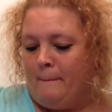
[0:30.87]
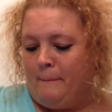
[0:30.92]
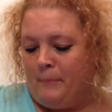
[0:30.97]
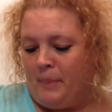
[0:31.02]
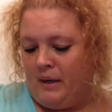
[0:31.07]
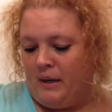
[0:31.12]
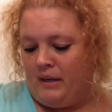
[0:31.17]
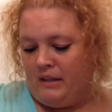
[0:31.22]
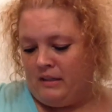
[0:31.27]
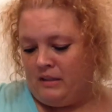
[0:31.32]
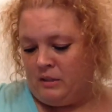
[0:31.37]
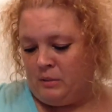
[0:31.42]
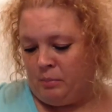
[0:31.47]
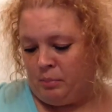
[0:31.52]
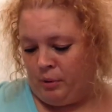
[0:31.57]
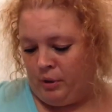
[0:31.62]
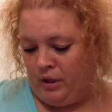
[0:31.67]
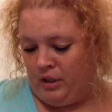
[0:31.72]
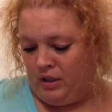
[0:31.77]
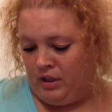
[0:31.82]
but it is a
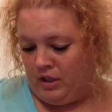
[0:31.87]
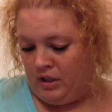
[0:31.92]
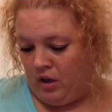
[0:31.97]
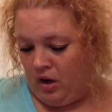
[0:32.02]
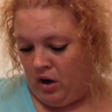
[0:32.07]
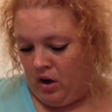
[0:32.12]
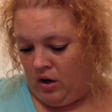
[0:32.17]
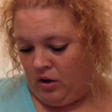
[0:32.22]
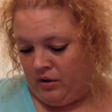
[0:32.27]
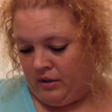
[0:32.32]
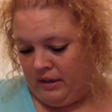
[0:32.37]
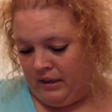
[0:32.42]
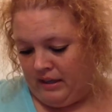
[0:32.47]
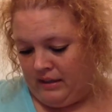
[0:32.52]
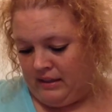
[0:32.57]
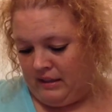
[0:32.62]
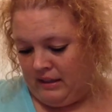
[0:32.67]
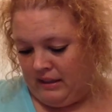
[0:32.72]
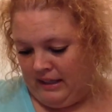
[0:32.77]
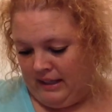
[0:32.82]
pretty good haul
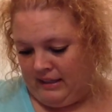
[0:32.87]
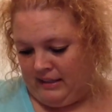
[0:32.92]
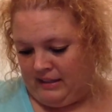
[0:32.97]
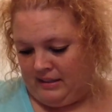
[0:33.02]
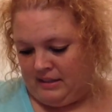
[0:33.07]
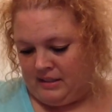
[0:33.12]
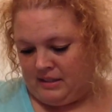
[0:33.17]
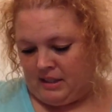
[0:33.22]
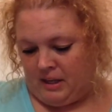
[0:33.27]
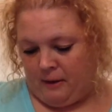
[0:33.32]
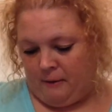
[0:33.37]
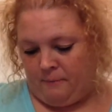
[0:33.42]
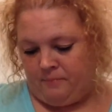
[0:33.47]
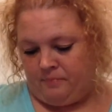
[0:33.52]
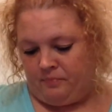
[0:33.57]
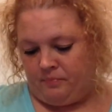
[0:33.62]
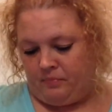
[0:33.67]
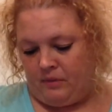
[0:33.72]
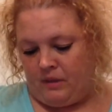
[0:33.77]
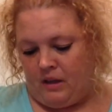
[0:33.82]
nonetheless. So,
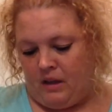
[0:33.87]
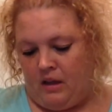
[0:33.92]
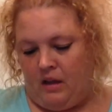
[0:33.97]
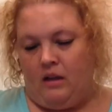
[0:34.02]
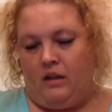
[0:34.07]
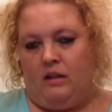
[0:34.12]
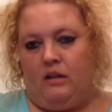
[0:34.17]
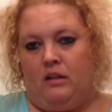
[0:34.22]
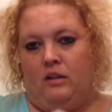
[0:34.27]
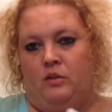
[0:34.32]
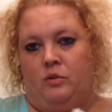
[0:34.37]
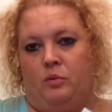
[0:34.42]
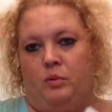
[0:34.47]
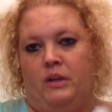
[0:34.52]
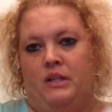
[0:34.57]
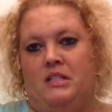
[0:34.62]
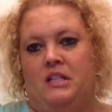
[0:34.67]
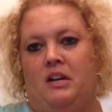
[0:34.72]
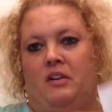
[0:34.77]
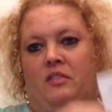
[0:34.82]

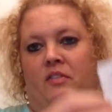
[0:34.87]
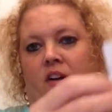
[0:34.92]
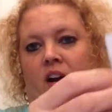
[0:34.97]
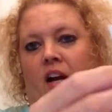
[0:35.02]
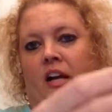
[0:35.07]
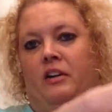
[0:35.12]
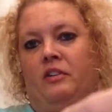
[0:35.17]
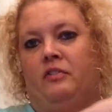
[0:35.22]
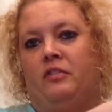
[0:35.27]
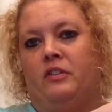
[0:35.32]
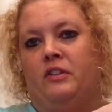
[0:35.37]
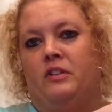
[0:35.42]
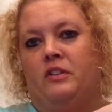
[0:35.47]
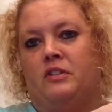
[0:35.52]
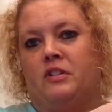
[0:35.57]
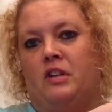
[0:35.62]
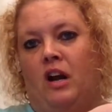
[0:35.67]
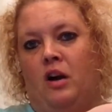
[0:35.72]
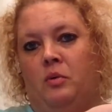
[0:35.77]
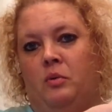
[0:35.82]
retail value for
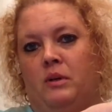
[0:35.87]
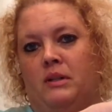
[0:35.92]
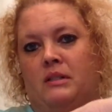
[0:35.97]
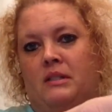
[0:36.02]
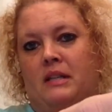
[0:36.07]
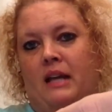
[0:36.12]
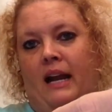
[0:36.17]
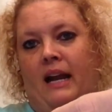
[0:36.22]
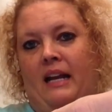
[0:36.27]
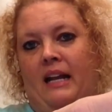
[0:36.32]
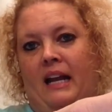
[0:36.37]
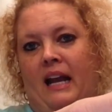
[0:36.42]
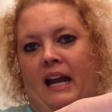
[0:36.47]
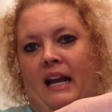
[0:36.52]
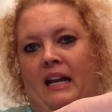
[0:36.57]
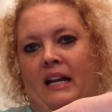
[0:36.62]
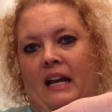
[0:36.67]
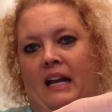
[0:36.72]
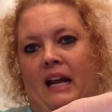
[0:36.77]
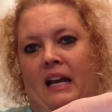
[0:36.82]
this haul was
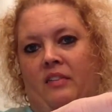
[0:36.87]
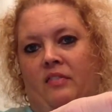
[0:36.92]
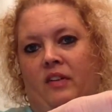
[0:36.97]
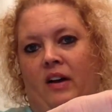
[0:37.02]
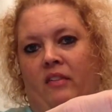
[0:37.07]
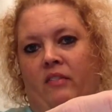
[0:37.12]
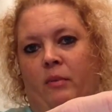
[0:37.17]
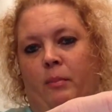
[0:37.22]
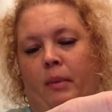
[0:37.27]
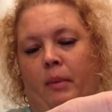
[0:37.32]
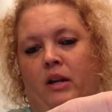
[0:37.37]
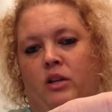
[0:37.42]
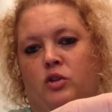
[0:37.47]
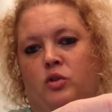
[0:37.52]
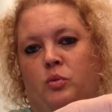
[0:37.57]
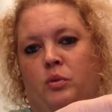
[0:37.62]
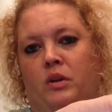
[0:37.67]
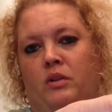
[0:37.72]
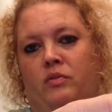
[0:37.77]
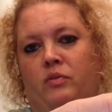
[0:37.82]
$88.95. I paid
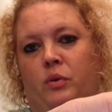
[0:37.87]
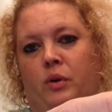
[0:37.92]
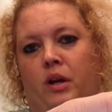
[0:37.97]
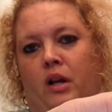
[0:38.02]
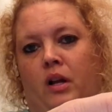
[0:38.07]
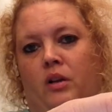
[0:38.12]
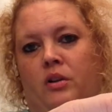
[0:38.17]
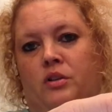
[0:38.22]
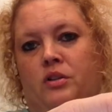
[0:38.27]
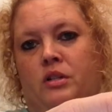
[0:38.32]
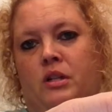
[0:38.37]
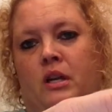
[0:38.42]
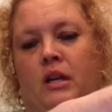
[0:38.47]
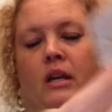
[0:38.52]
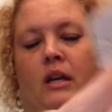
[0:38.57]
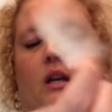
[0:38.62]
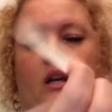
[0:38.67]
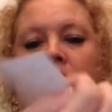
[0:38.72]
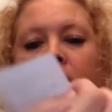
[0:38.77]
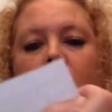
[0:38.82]

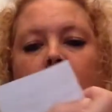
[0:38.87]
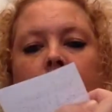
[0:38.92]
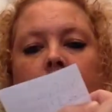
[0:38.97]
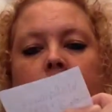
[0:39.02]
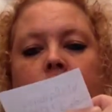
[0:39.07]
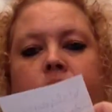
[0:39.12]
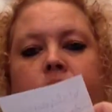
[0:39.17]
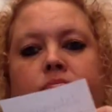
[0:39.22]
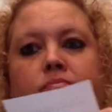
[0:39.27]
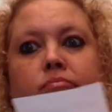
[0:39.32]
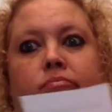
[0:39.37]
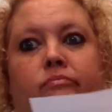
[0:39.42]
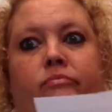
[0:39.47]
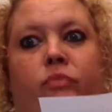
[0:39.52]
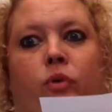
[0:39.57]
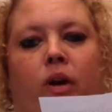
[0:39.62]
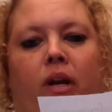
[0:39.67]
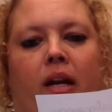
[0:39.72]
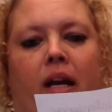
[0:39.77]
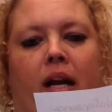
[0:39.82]

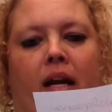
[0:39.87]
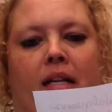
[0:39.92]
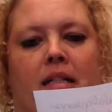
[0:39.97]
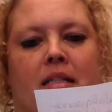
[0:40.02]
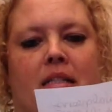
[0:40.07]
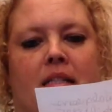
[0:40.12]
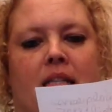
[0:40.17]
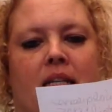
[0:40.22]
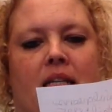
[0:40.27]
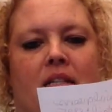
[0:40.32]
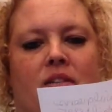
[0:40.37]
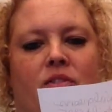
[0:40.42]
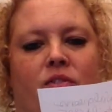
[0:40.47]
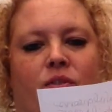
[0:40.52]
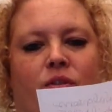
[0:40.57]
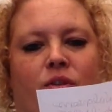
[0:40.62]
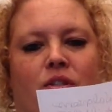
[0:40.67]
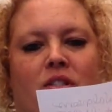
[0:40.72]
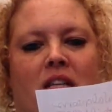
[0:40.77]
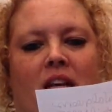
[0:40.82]
$24.49
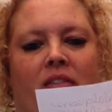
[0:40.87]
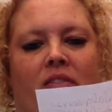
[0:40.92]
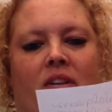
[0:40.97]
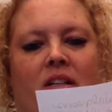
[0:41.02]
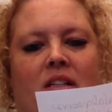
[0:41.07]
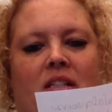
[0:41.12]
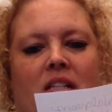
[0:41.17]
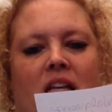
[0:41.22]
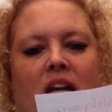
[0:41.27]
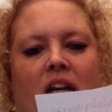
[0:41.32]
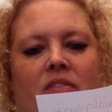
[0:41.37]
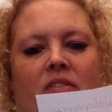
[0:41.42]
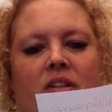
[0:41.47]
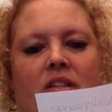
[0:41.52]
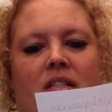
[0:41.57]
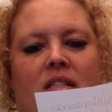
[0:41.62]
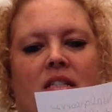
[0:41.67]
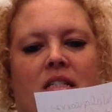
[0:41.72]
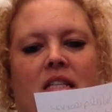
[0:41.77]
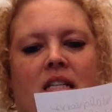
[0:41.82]
for savings of
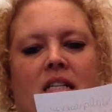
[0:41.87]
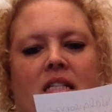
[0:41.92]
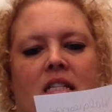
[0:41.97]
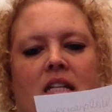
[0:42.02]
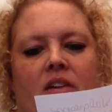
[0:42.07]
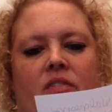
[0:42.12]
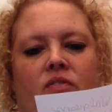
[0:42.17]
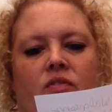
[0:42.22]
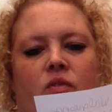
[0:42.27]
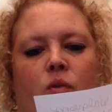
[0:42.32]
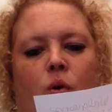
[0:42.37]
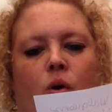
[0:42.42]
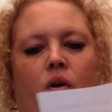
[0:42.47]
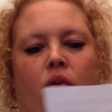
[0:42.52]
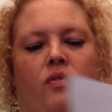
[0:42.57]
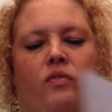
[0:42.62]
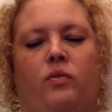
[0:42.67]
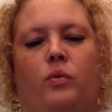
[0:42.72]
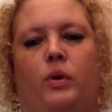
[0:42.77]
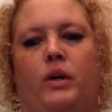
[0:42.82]

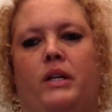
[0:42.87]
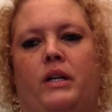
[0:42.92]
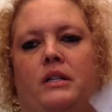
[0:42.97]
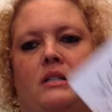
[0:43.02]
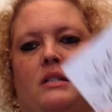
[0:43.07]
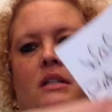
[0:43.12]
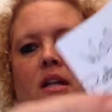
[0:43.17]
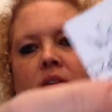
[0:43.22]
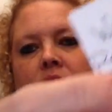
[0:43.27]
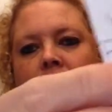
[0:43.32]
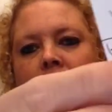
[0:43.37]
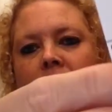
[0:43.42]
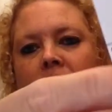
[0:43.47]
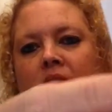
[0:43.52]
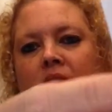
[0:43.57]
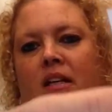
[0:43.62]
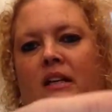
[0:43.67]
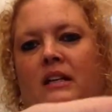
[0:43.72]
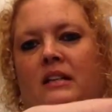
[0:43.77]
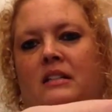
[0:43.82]
$64.47.
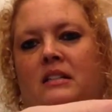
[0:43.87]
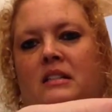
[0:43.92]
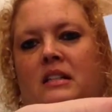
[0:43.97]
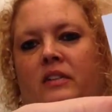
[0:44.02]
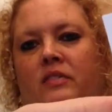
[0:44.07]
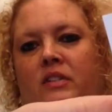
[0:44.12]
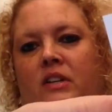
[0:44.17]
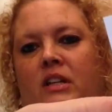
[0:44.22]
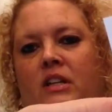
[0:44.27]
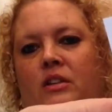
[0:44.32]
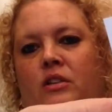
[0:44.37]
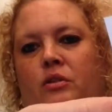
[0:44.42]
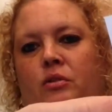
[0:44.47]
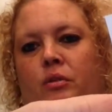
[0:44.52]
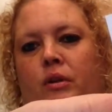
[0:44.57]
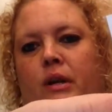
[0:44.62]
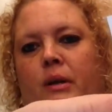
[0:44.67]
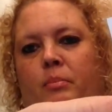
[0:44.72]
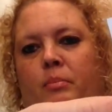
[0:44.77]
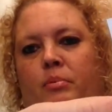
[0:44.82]

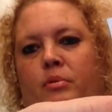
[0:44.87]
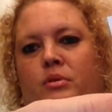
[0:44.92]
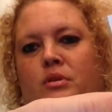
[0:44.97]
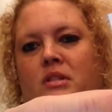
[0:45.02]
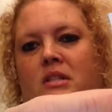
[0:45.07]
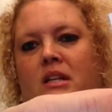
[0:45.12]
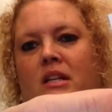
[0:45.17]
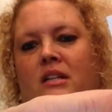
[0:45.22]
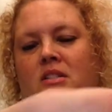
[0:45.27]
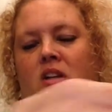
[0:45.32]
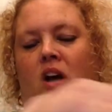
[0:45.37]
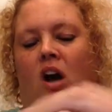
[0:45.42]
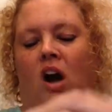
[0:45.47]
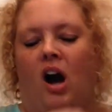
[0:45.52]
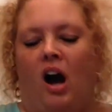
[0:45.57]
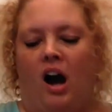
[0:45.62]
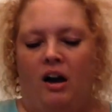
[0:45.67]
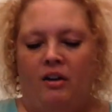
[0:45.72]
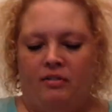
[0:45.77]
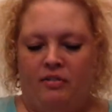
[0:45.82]
73%
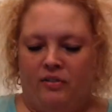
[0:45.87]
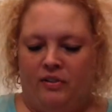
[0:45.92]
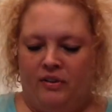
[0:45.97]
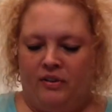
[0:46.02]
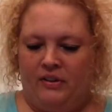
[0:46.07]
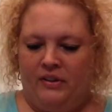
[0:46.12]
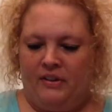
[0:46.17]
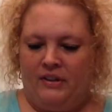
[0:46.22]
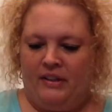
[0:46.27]
off.